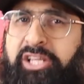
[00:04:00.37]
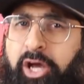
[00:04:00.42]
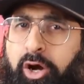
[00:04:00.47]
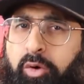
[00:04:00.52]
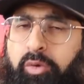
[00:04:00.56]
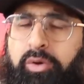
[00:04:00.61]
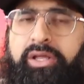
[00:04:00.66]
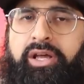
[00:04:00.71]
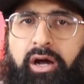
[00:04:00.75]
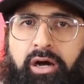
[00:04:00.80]
the
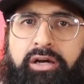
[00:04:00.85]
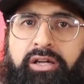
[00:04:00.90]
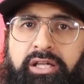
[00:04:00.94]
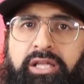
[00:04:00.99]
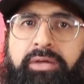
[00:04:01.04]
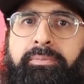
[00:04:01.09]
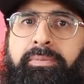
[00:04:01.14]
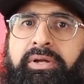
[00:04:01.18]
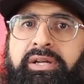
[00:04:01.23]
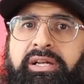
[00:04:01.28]
only
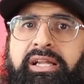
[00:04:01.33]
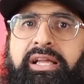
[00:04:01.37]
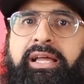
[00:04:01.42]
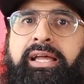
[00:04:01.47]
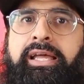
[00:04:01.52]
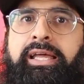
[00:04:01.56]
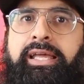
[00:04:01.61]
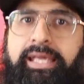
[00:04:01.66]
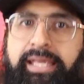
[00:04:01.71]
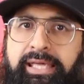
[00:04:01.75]
argument
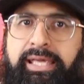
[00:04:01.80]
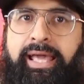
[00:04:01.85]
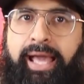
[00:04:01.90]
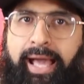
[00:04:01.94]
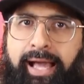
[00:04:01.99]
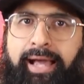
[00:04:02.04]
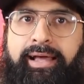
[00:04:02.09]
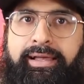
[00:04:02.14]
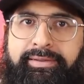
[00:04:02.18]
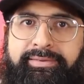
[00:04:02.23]
he
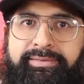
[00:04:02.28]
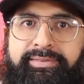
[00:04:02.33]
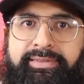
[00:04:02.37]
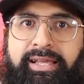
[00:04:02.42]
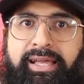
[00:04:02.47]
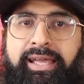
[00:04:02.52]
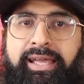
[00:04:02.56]
has